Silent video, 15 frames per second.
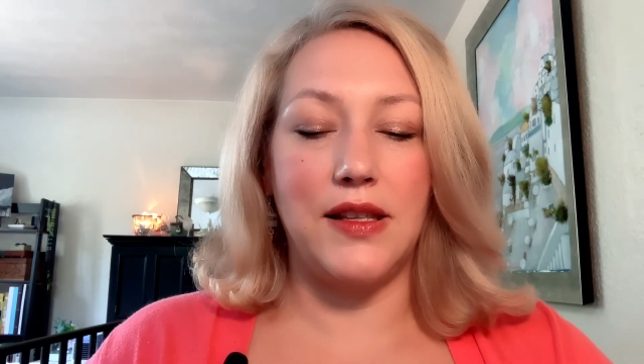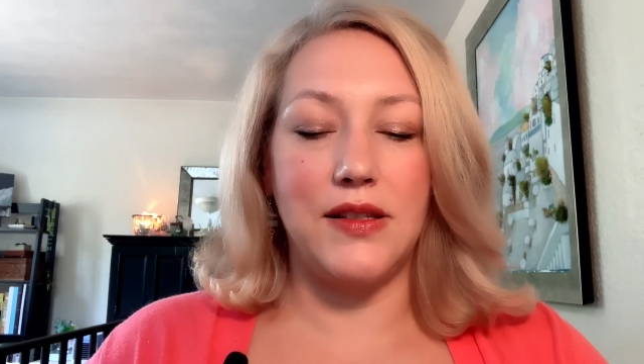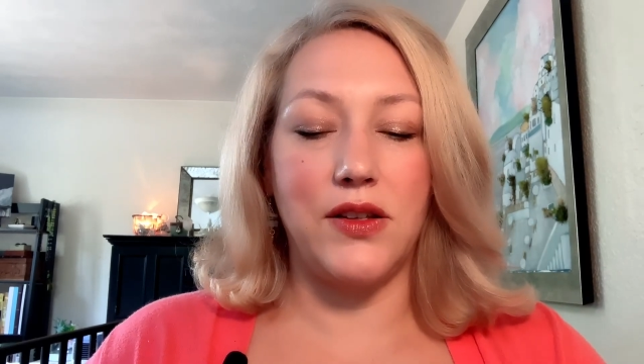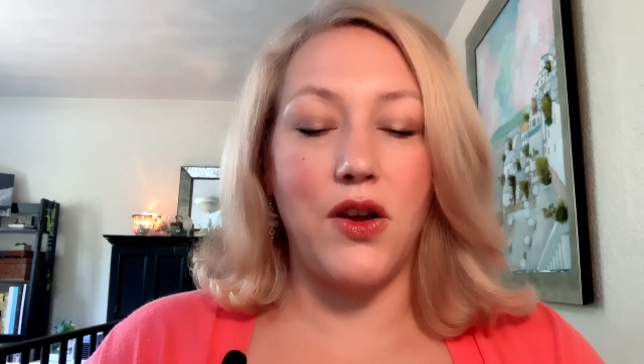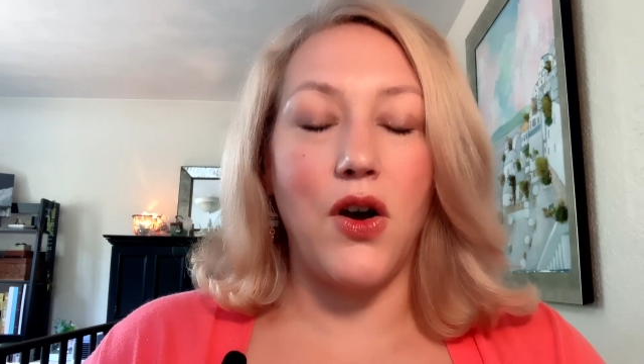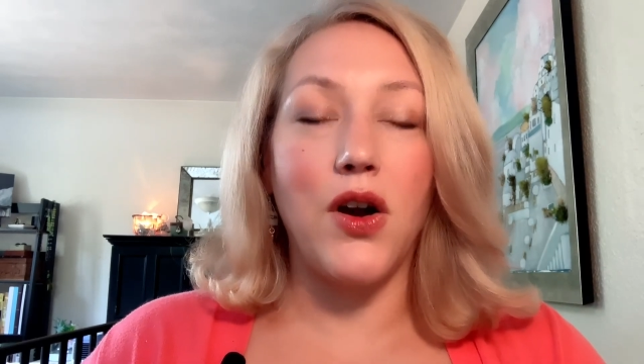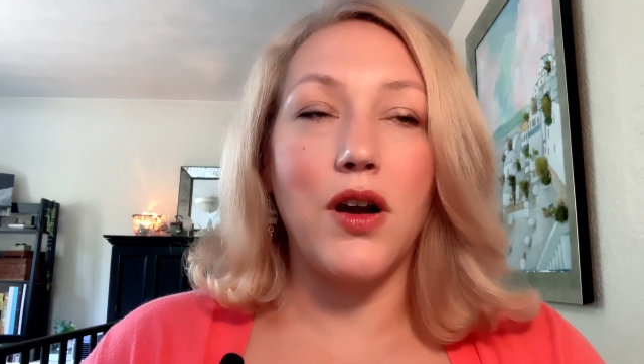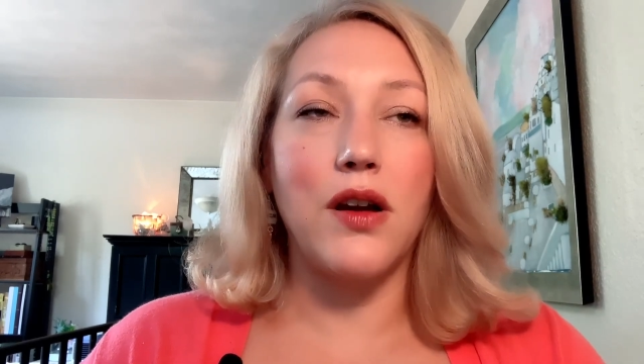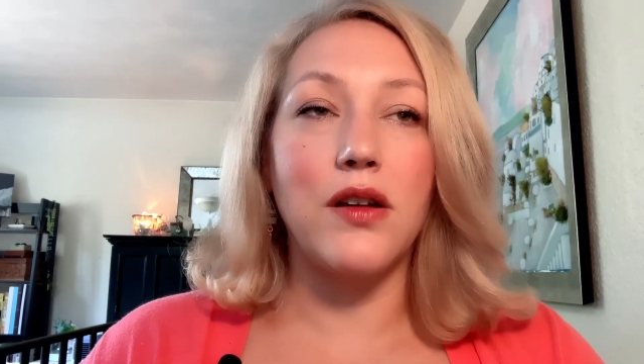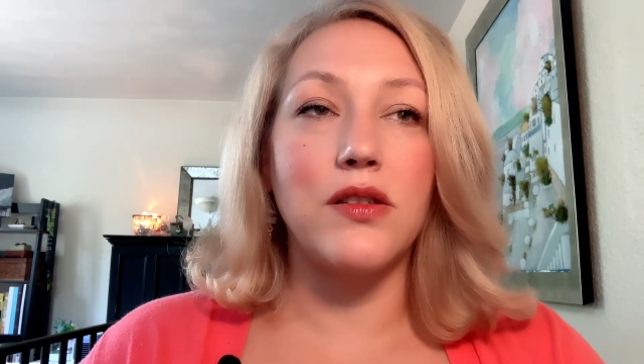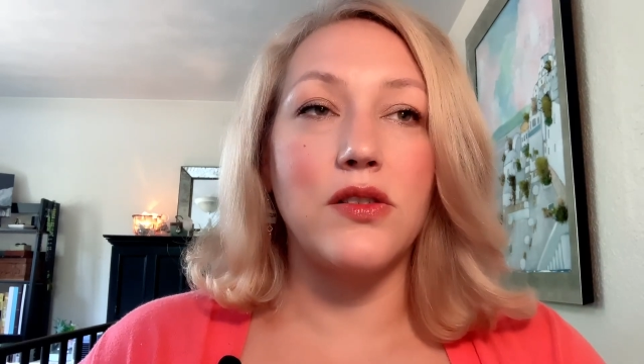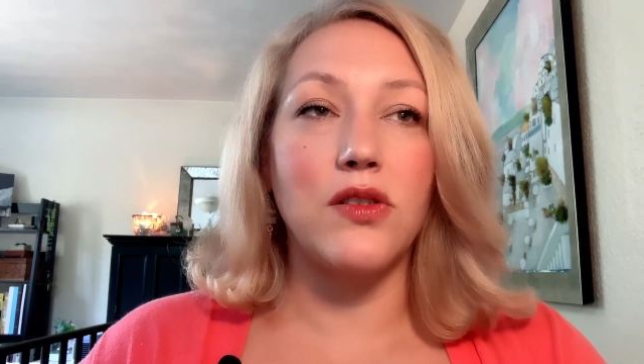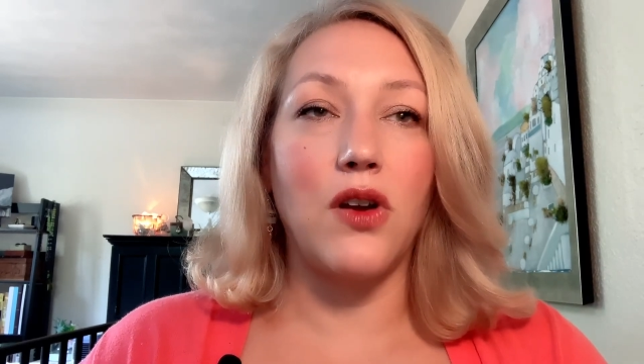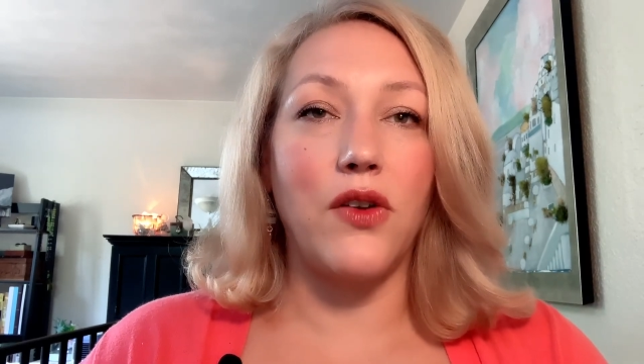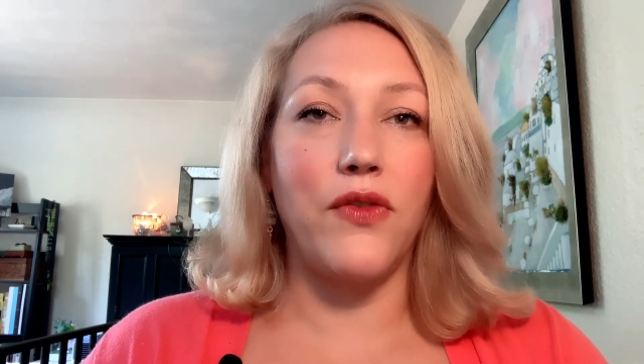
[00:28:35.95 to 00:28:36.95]
These
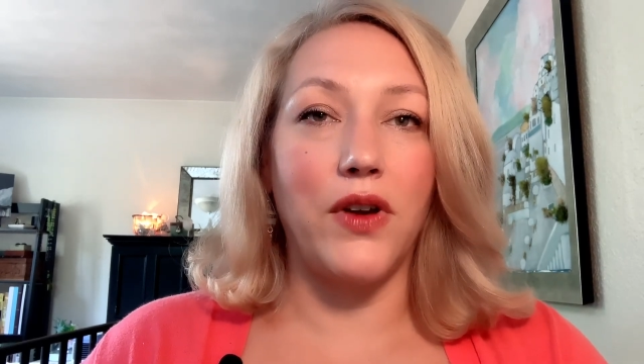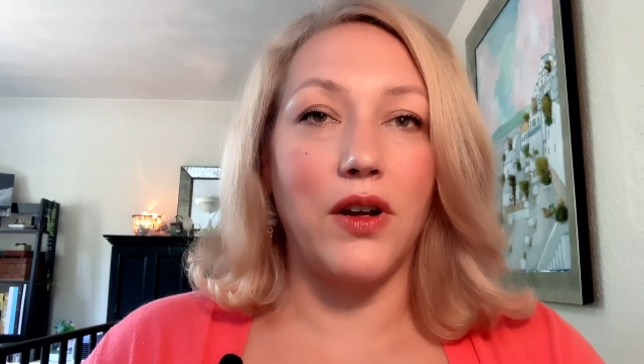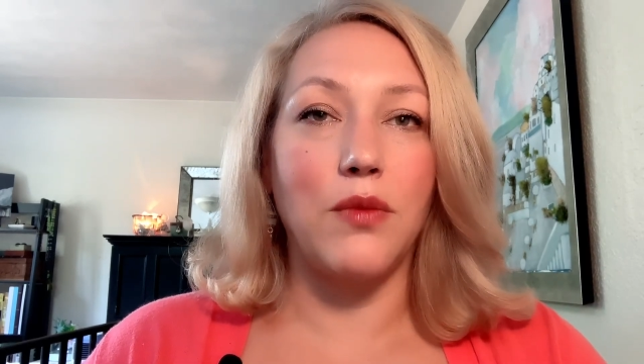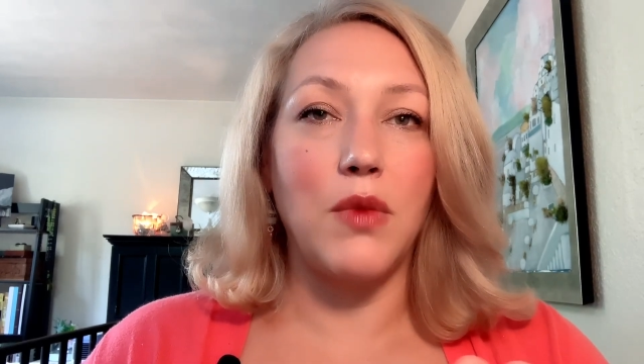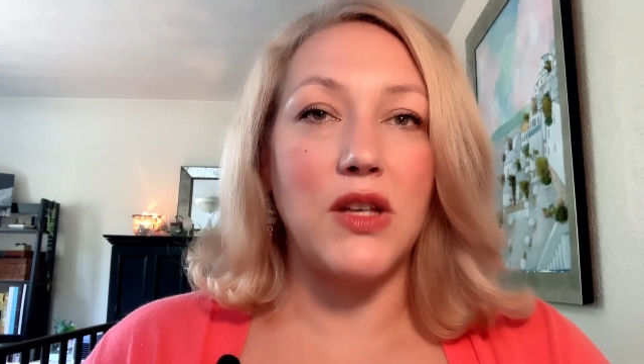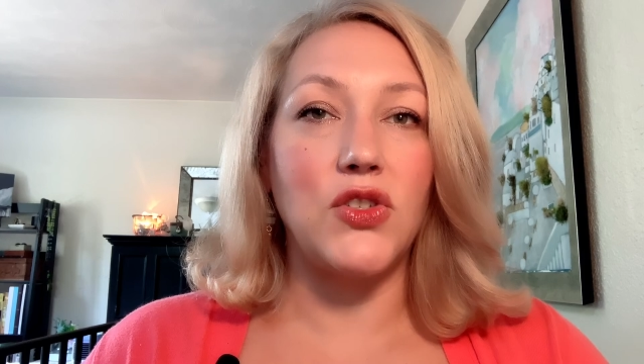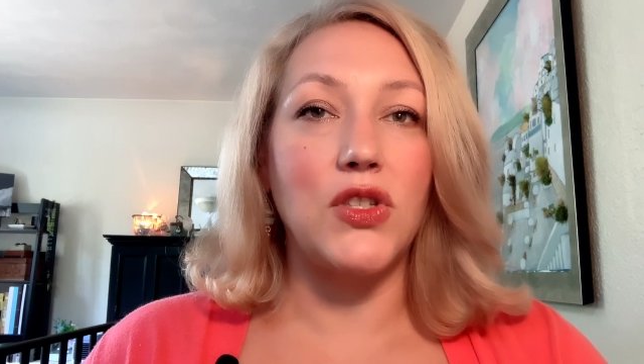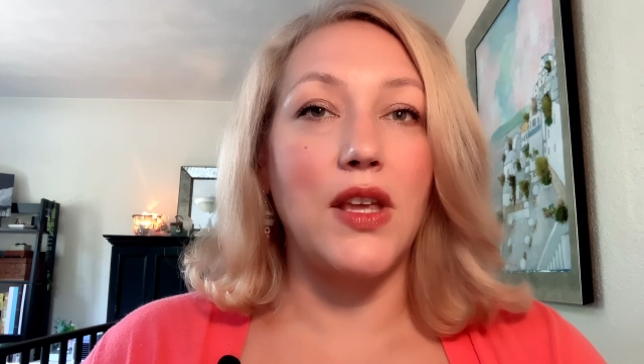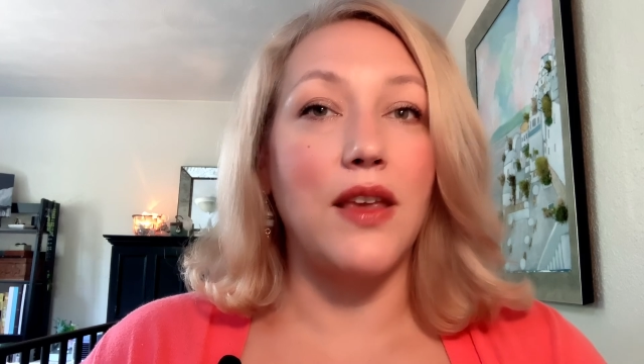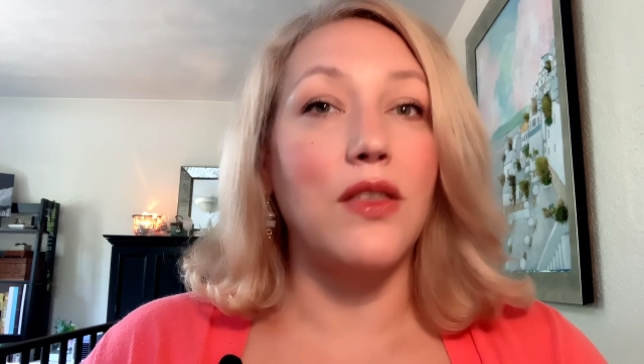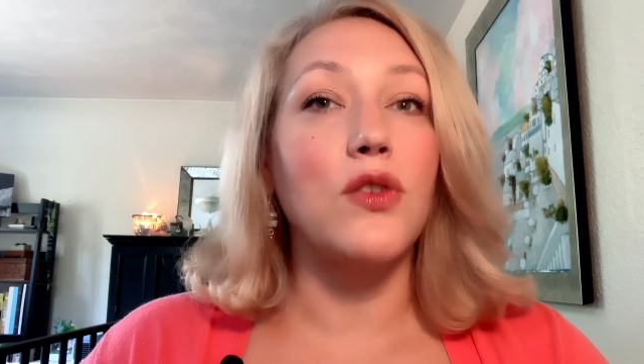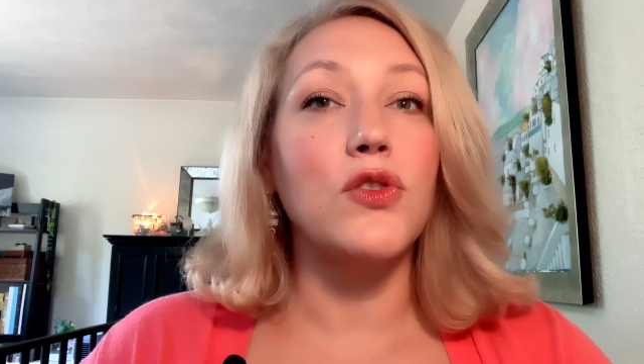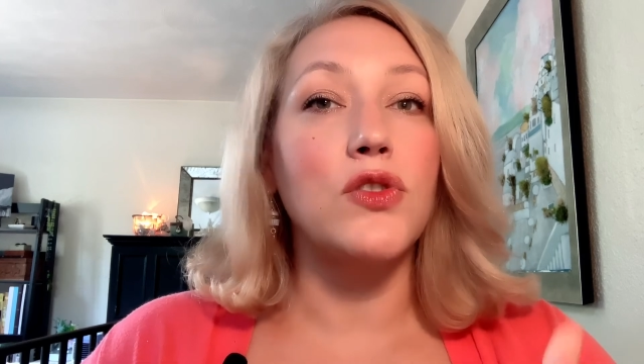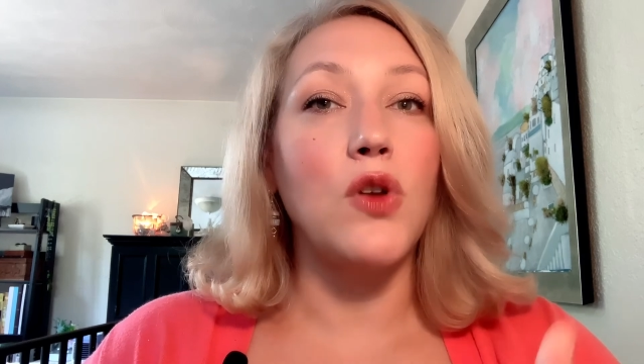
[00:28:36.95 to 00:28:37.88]
cards are very much saying there's